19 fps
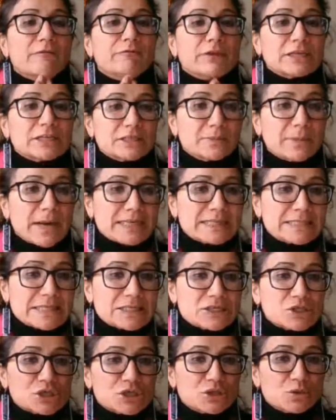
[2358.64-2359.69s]

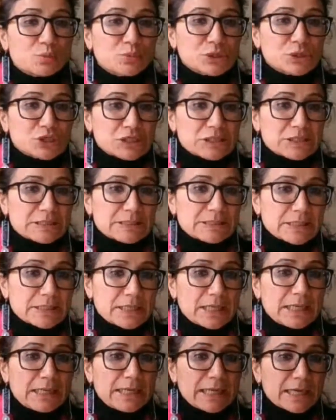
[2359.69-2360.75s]
victimization which is
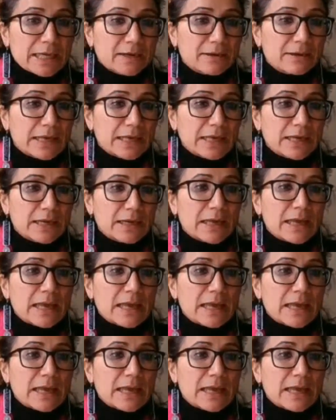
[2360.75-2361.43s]
lingering